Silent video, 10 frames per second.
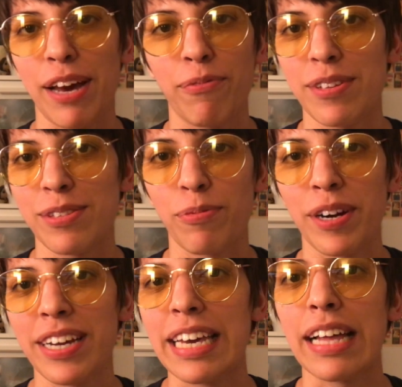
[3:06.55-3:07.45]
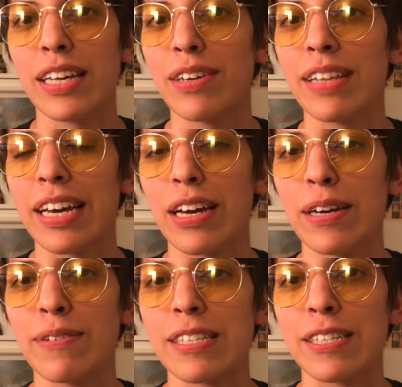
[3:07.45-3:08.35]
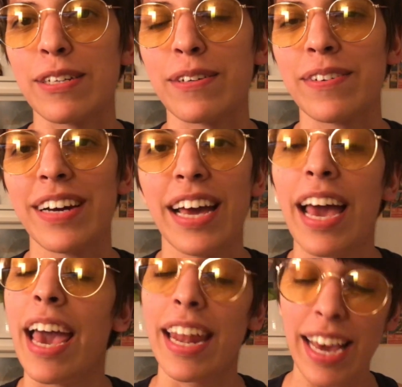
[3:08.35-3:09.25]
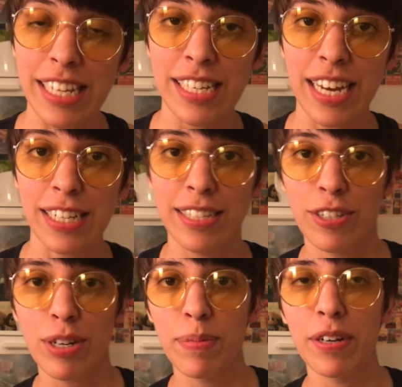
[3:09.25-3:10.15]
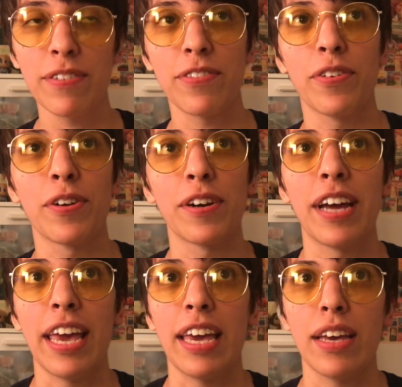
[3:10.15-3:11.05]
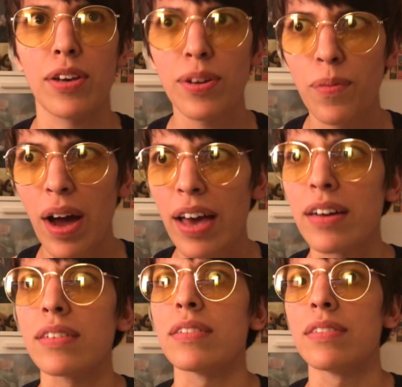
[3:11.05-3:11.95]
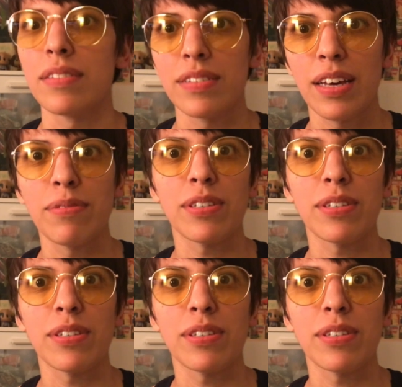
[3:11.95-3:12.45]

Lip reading: was wearing yellow like I always do, and I got to talk to the drummer for a good while. It was